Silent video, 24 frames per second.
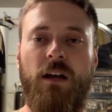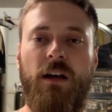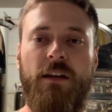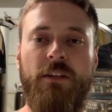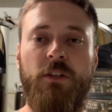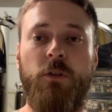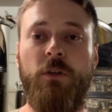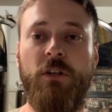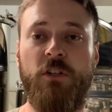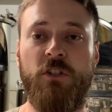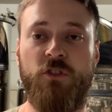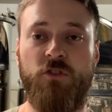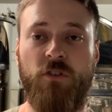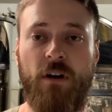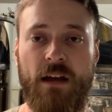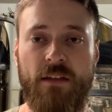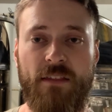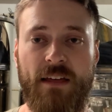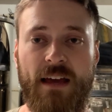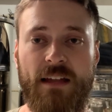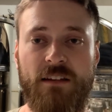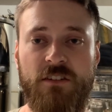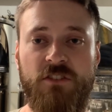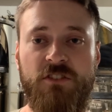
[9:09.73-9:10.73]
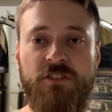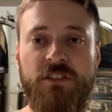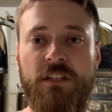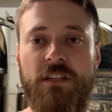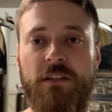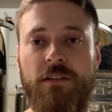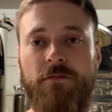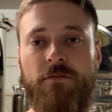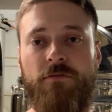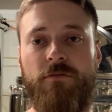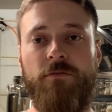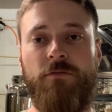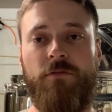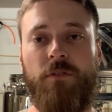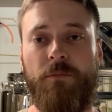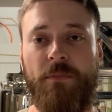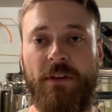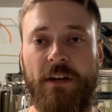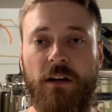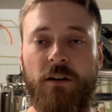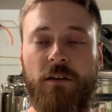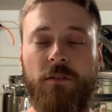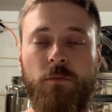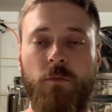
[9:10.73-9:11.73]
You can try that and see from
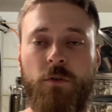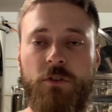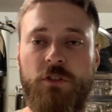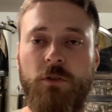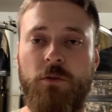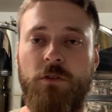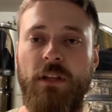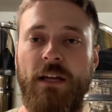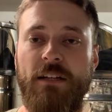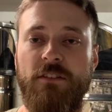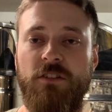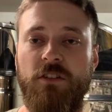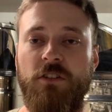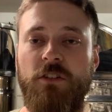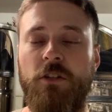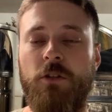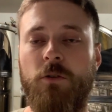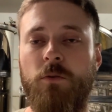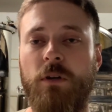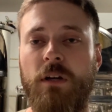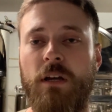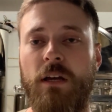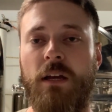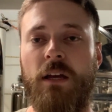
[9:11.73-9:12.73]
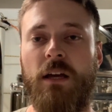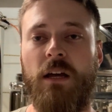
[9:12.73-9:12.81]
there what you would like to do.